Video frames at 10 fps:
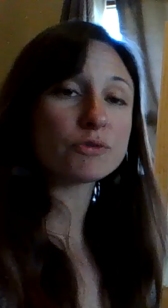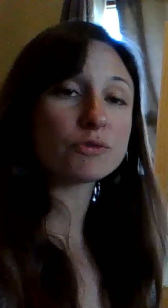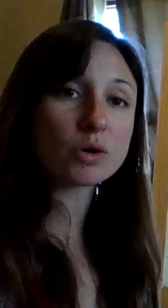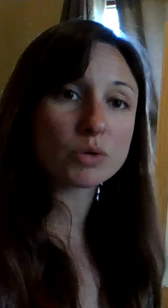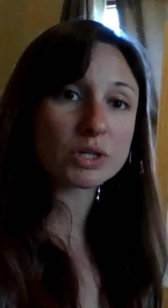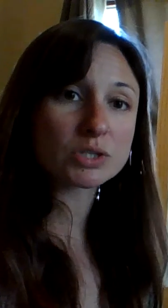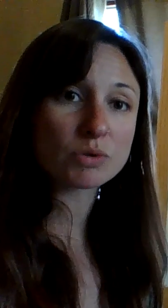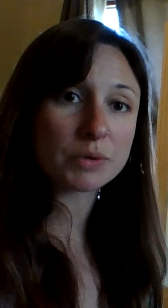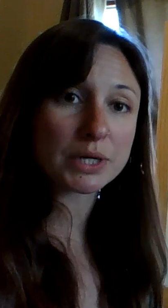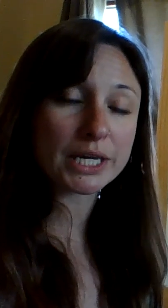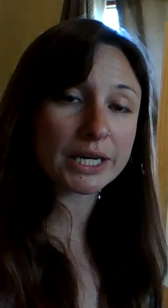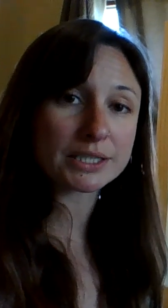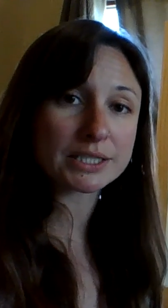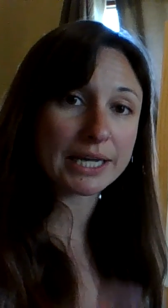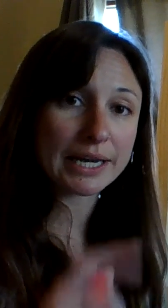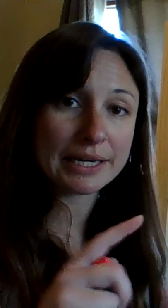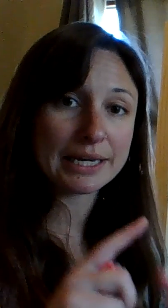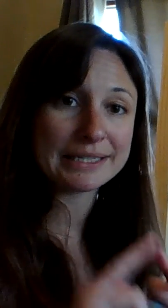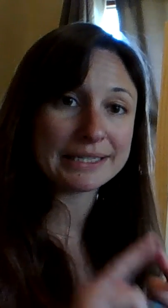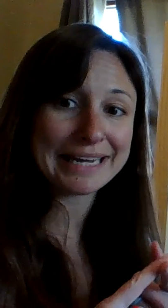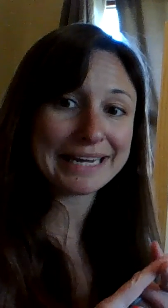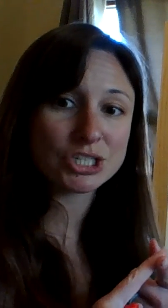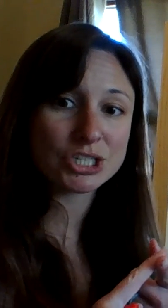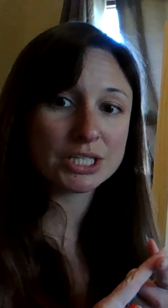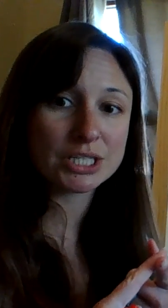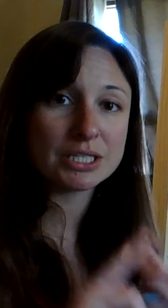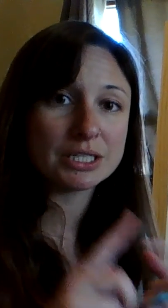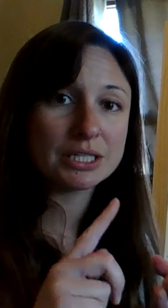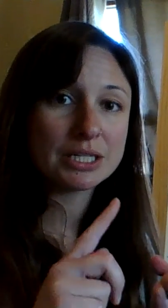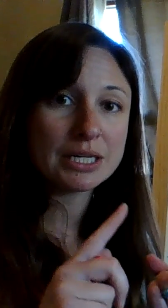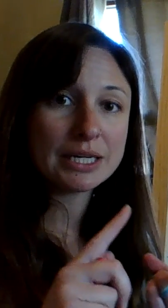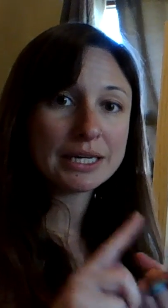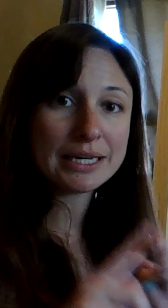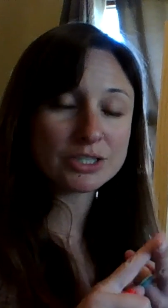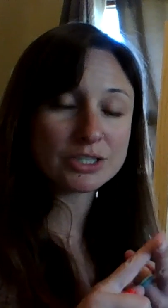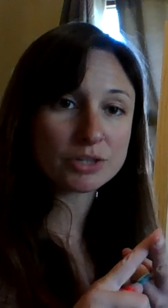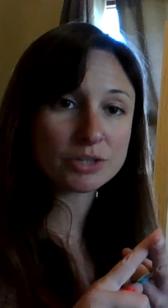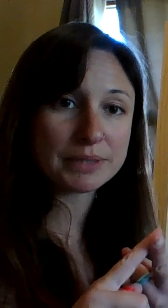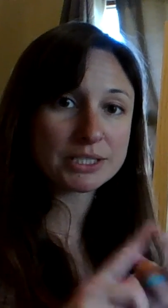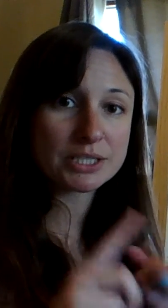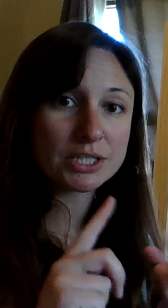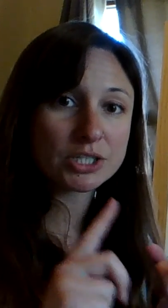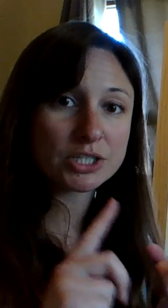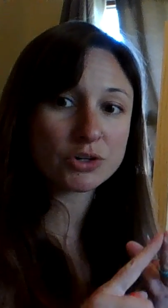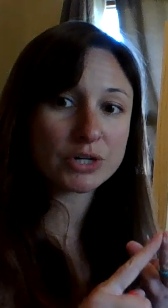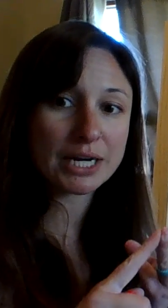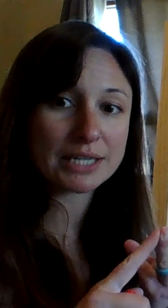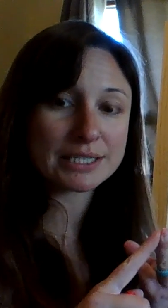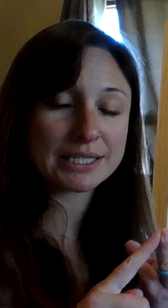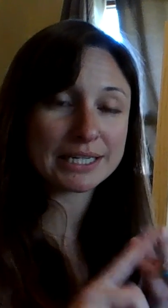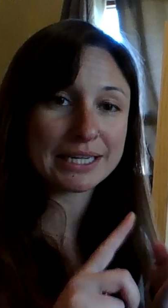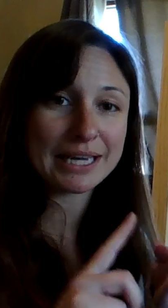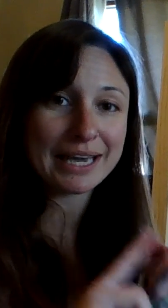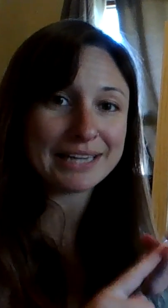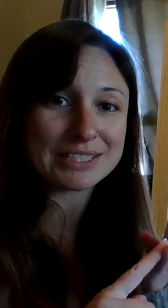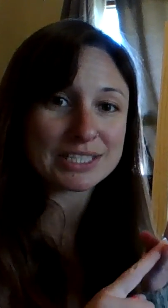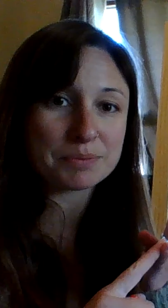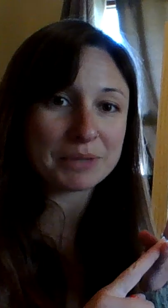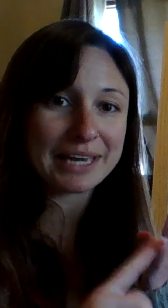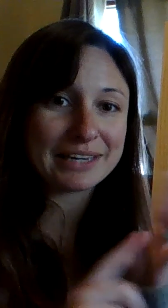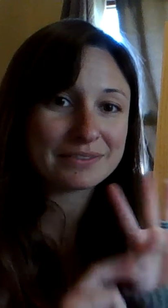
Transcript: 4 words we're working on today: nation, instrument, curiosity, and display.